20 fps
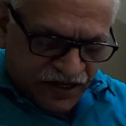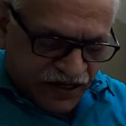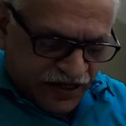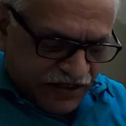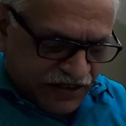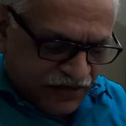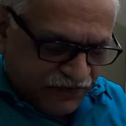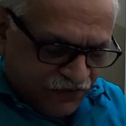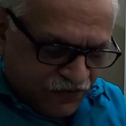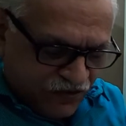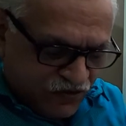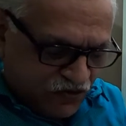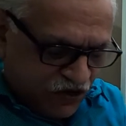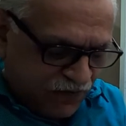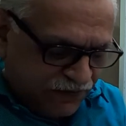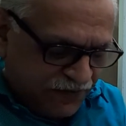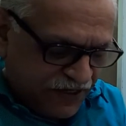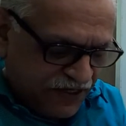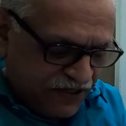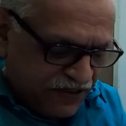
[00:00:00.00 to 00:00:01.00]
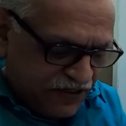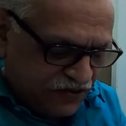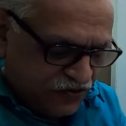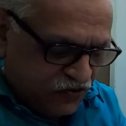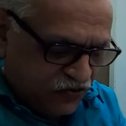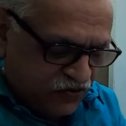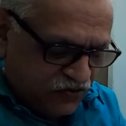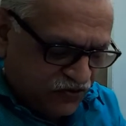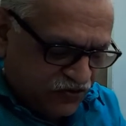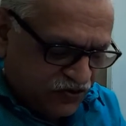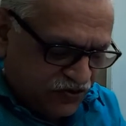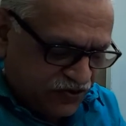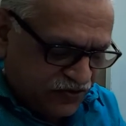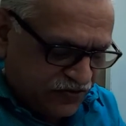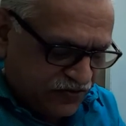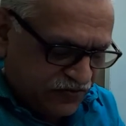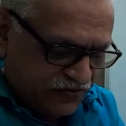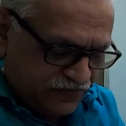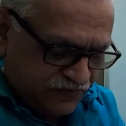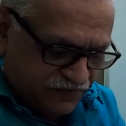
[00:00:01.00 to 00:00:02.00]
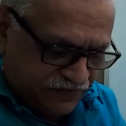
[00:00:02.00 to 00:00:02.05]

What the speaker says: and therefore to obtain the solution